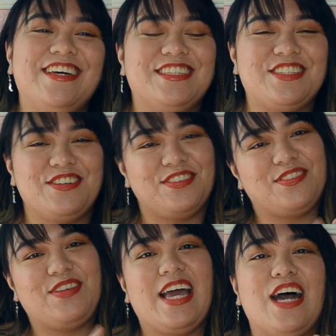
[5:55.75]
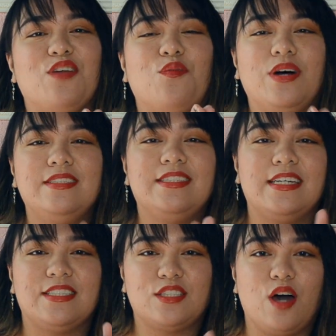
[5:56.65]
So we had one
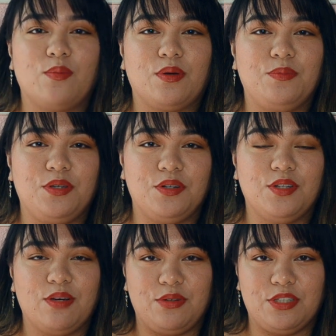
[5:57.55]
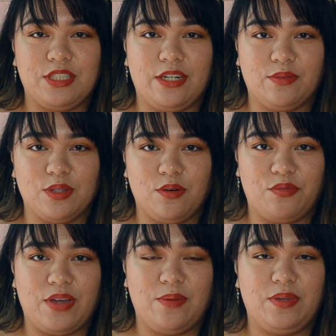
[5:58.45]
desktop computer that we were sharing with the whole
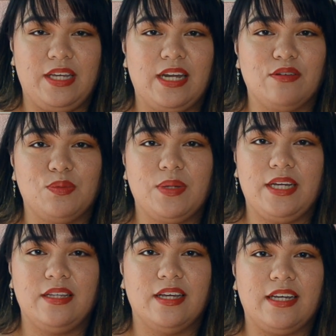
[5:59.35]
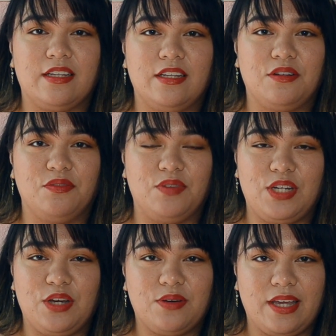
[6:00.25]
family, and I was playing like little
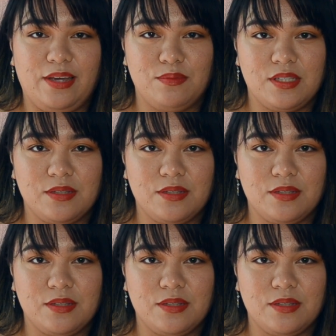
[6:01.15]
video games.